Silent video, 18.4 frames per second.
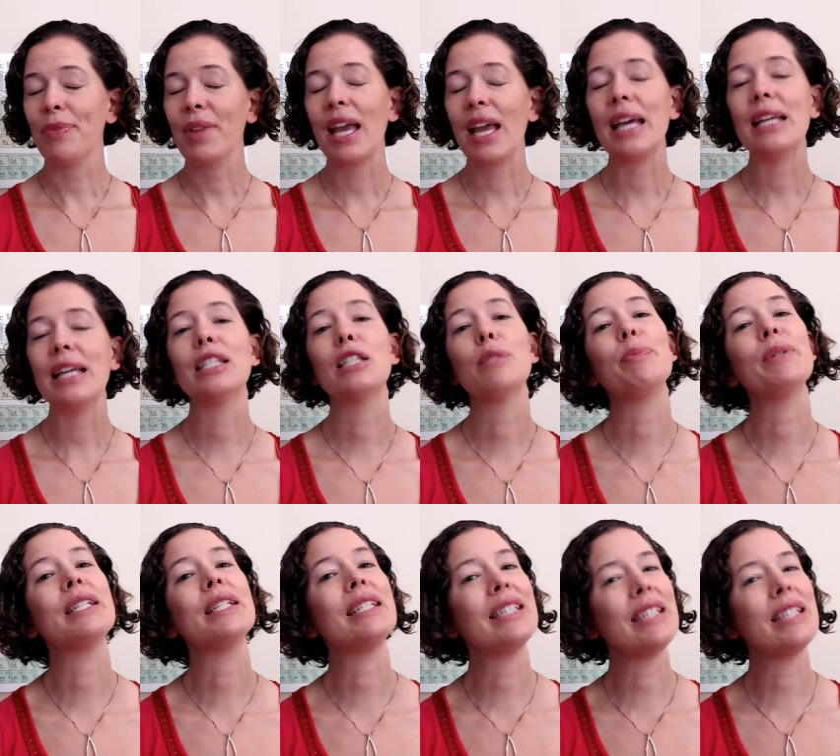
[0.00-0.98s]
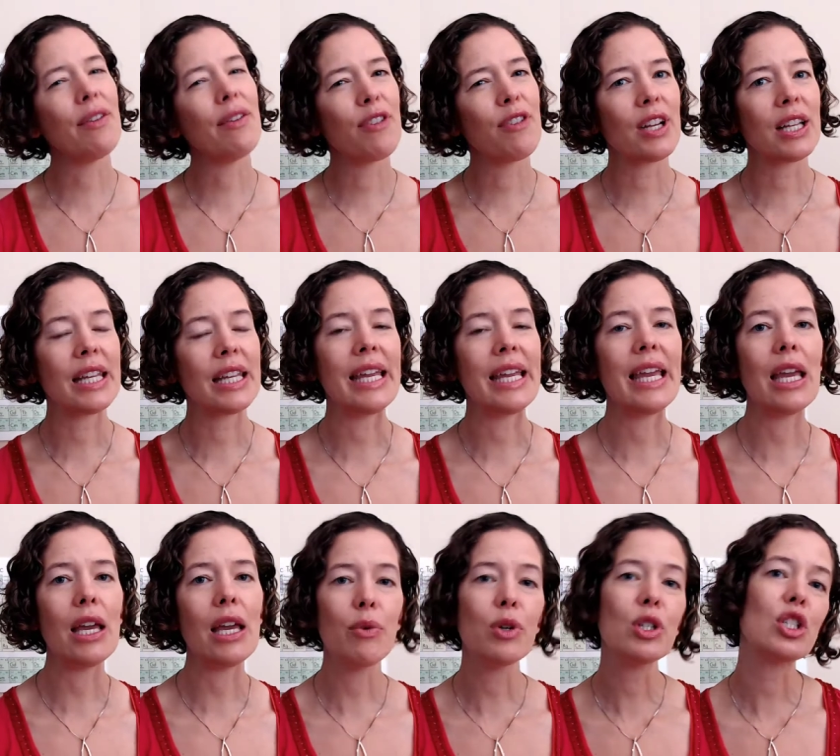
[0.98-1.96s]
and specifically
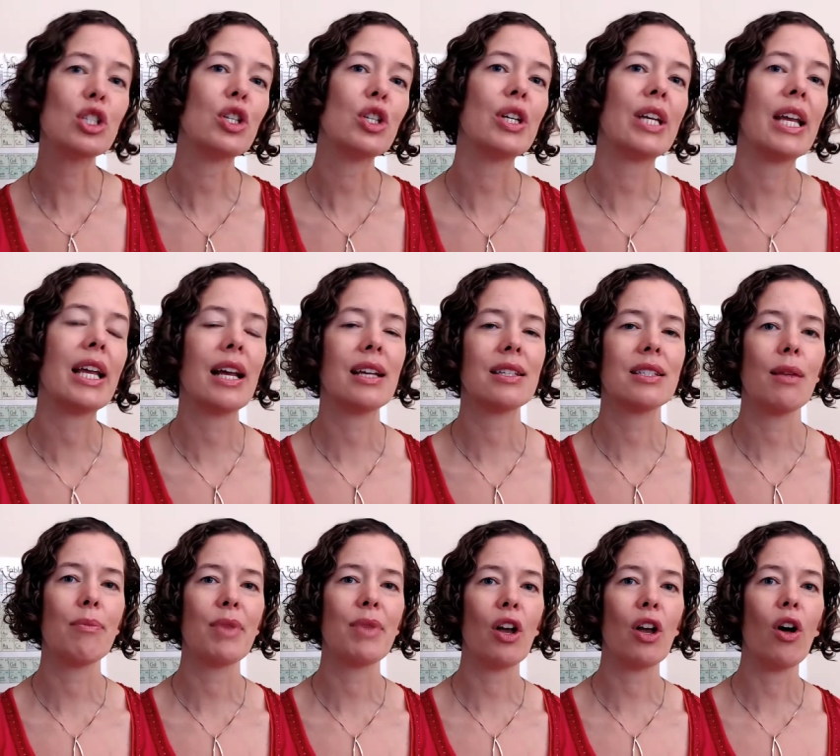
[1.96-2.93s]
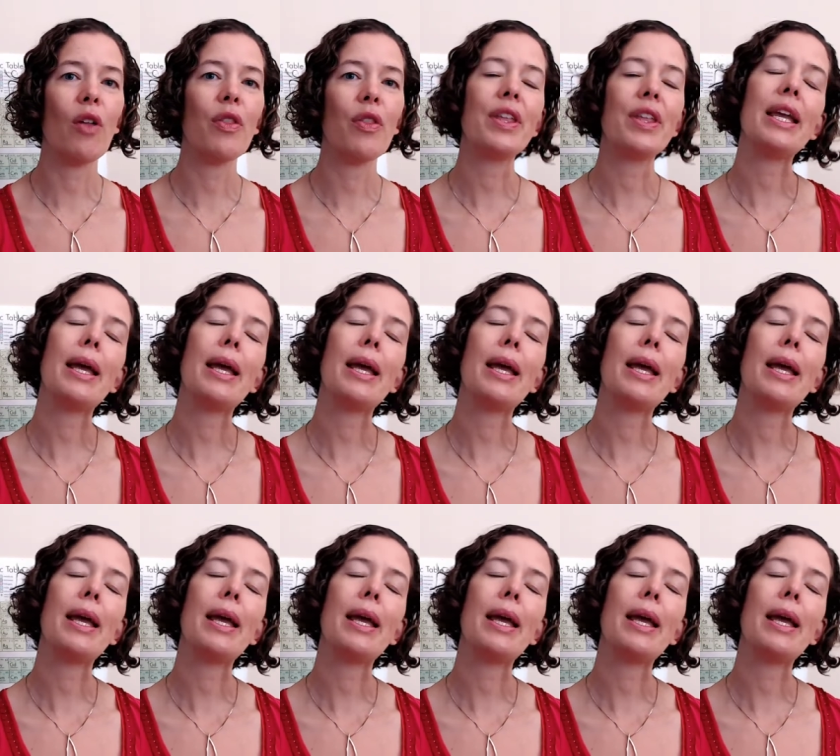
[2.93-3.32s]
he was looking at something called the